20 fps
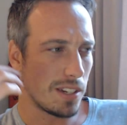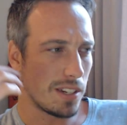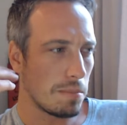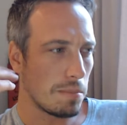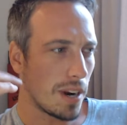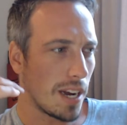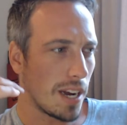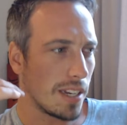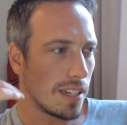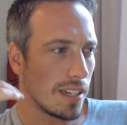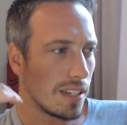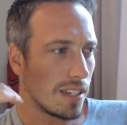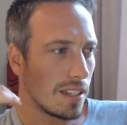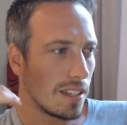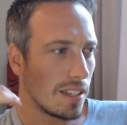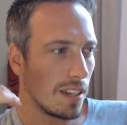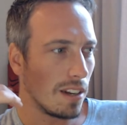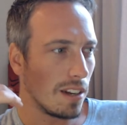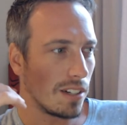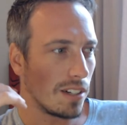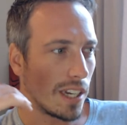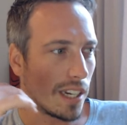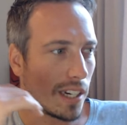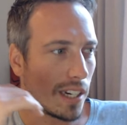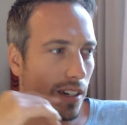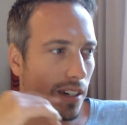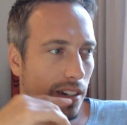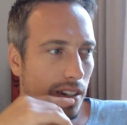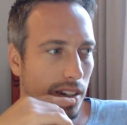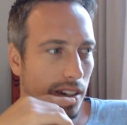surprised, you know,
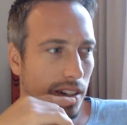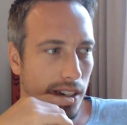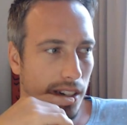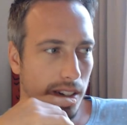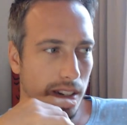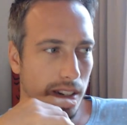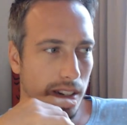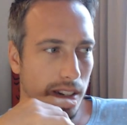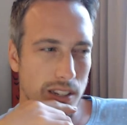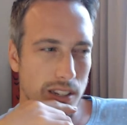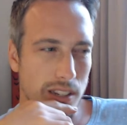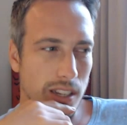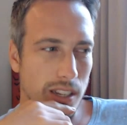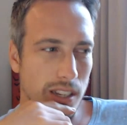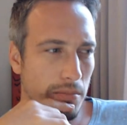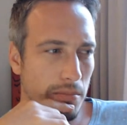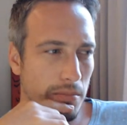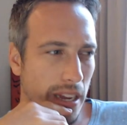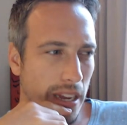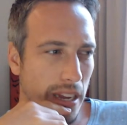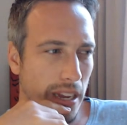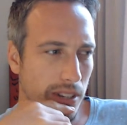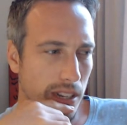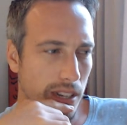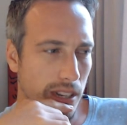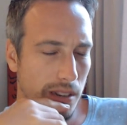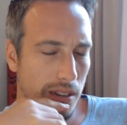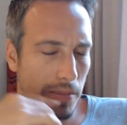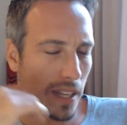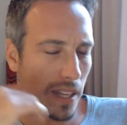that because he might have
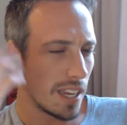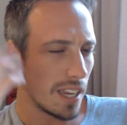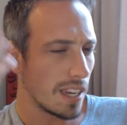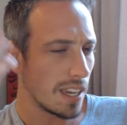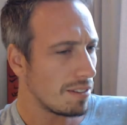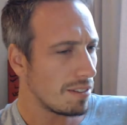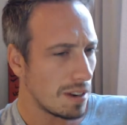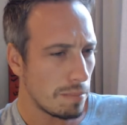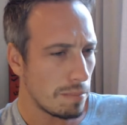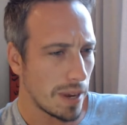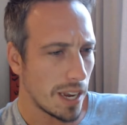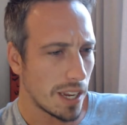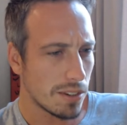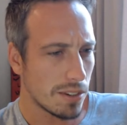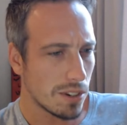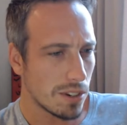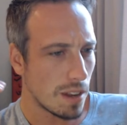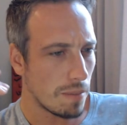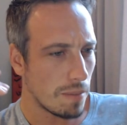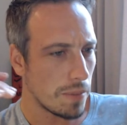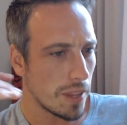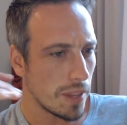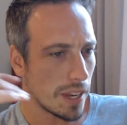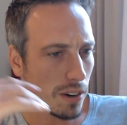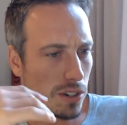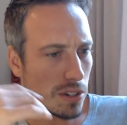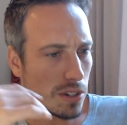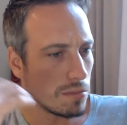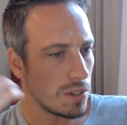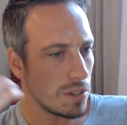said something negative in the past or
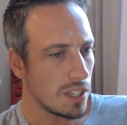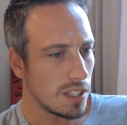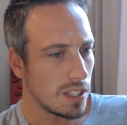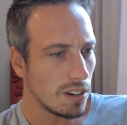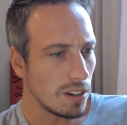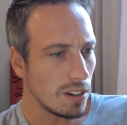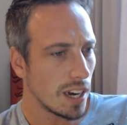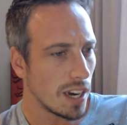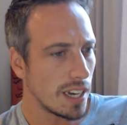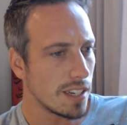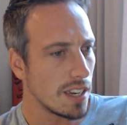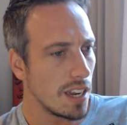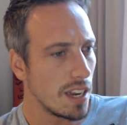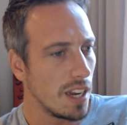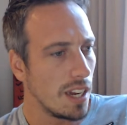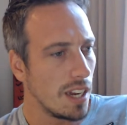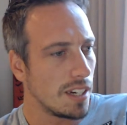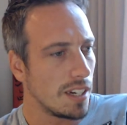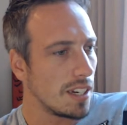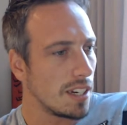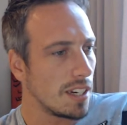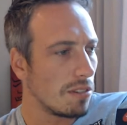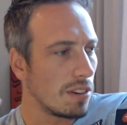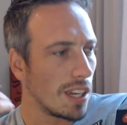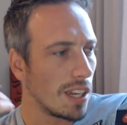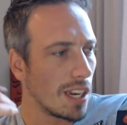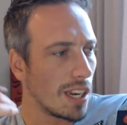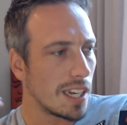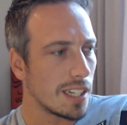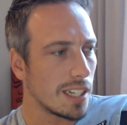something, or some GTO guys, they don't
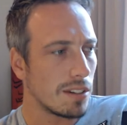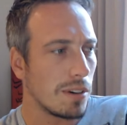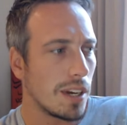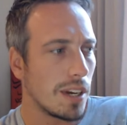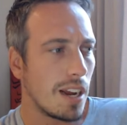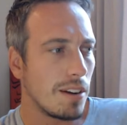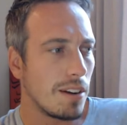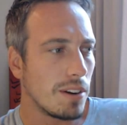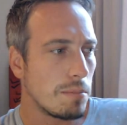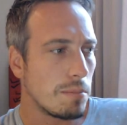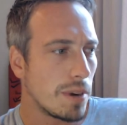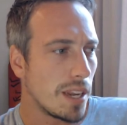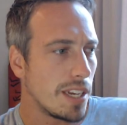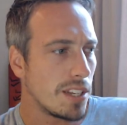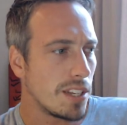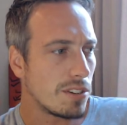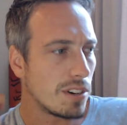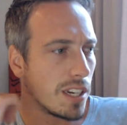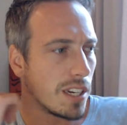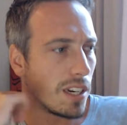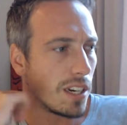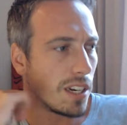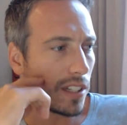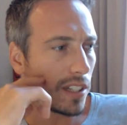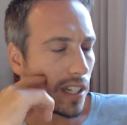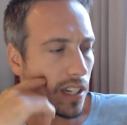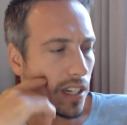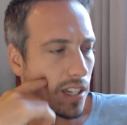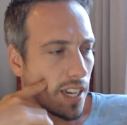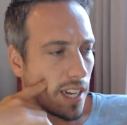really like the way Laudy plays, or they don't
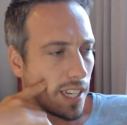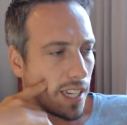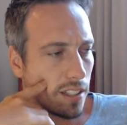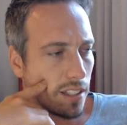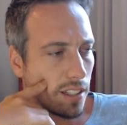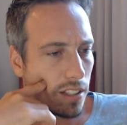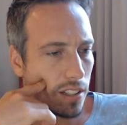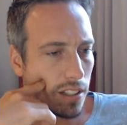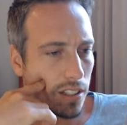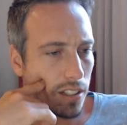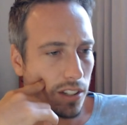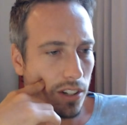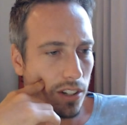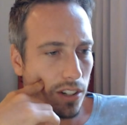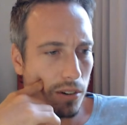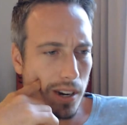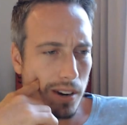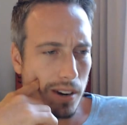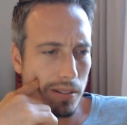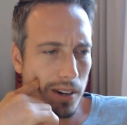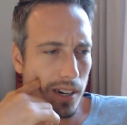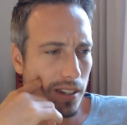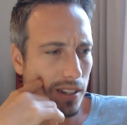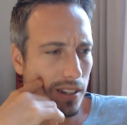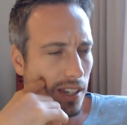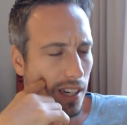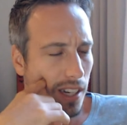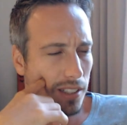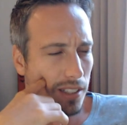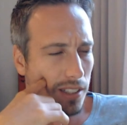think he's that good or whatever. And
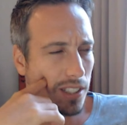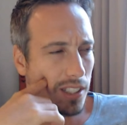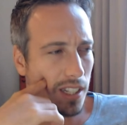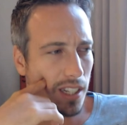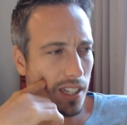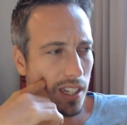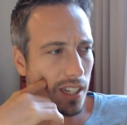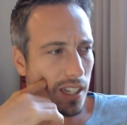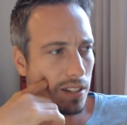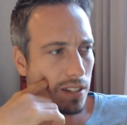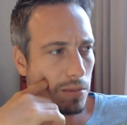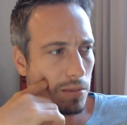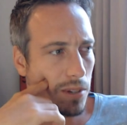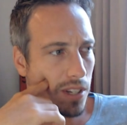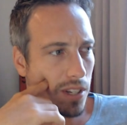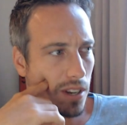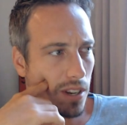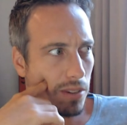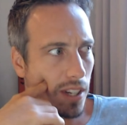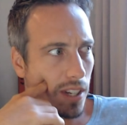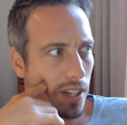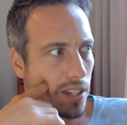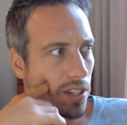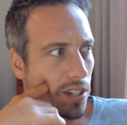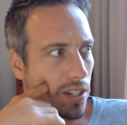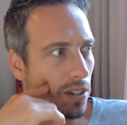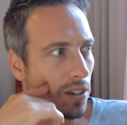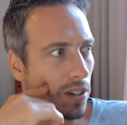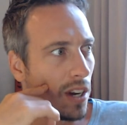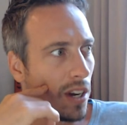I'm just thinking to myself, okay,
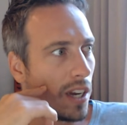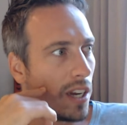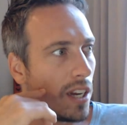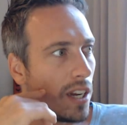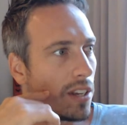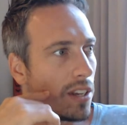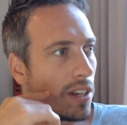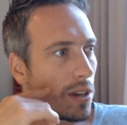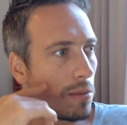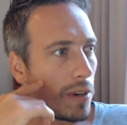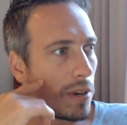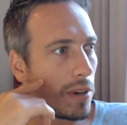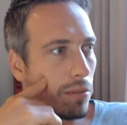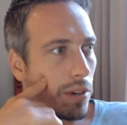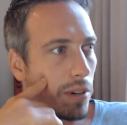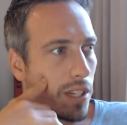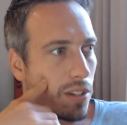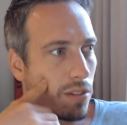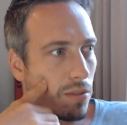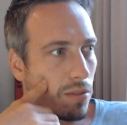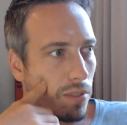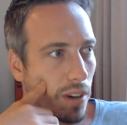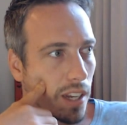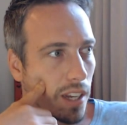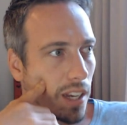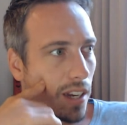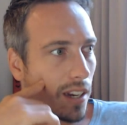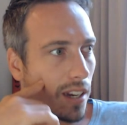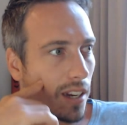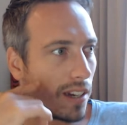so somebody wins
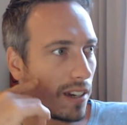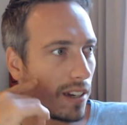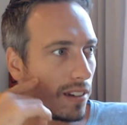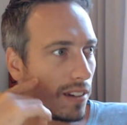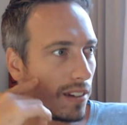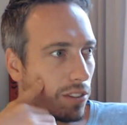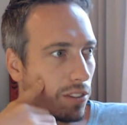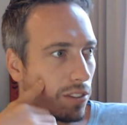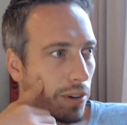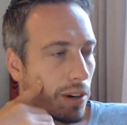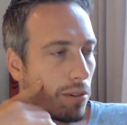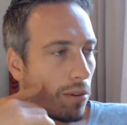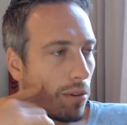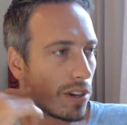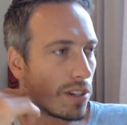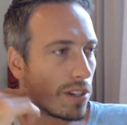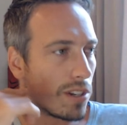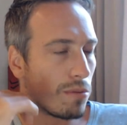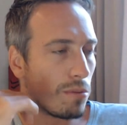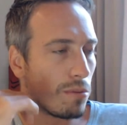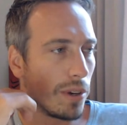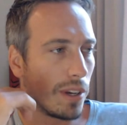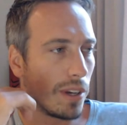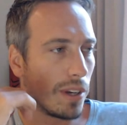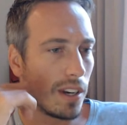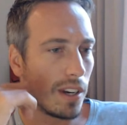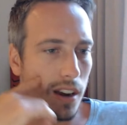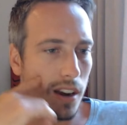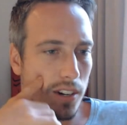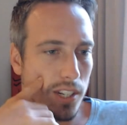fucking
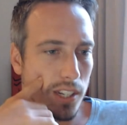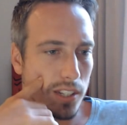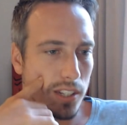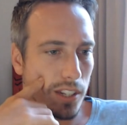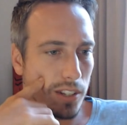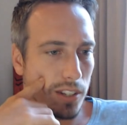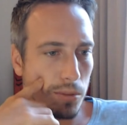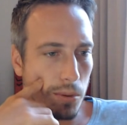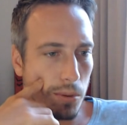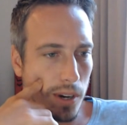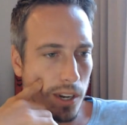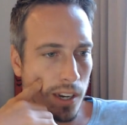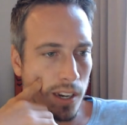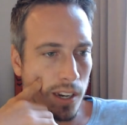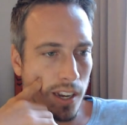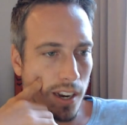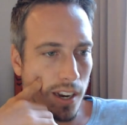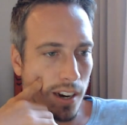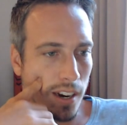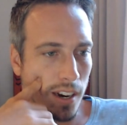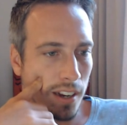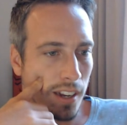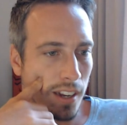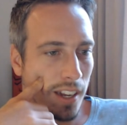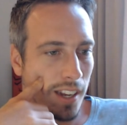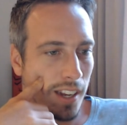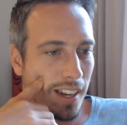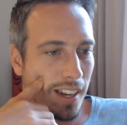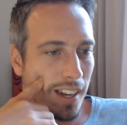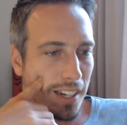$750,000 at 10/20 in a year.
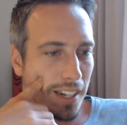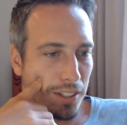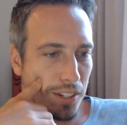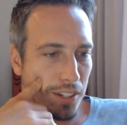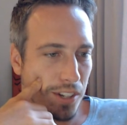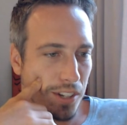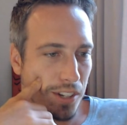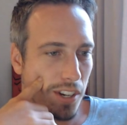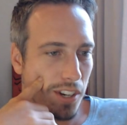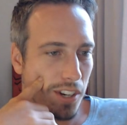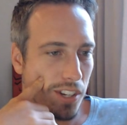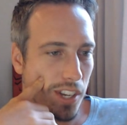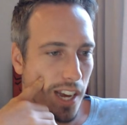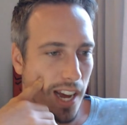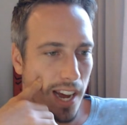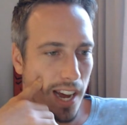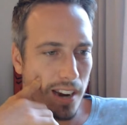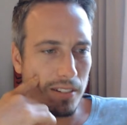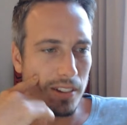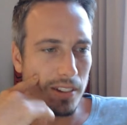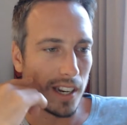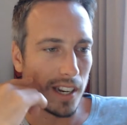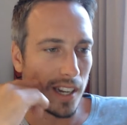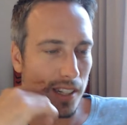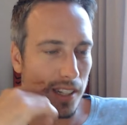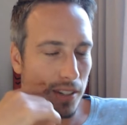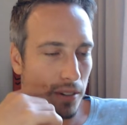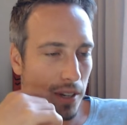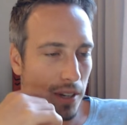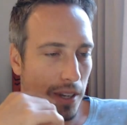And you're just gonna say, I don't really
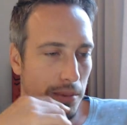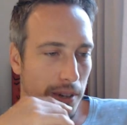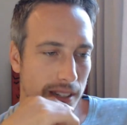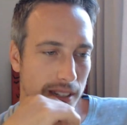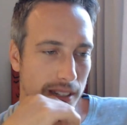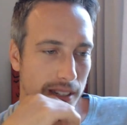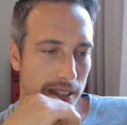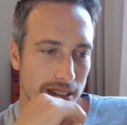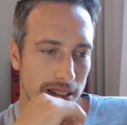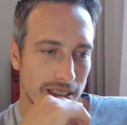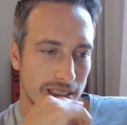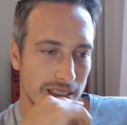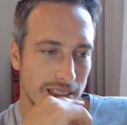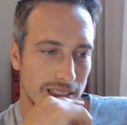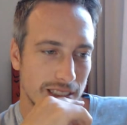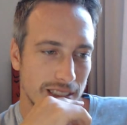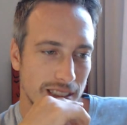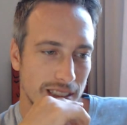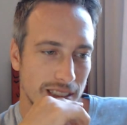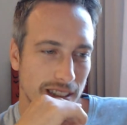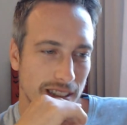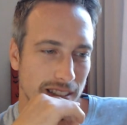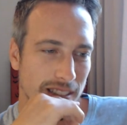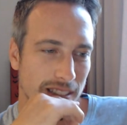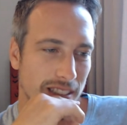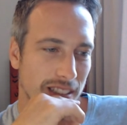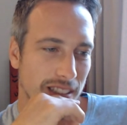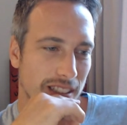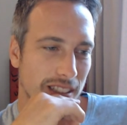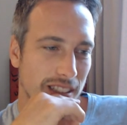like the way he plays. You know,
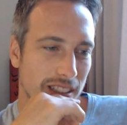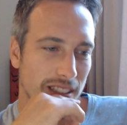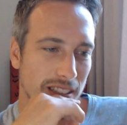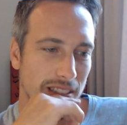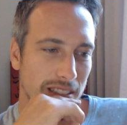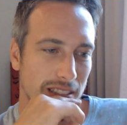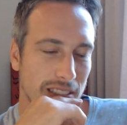it's just,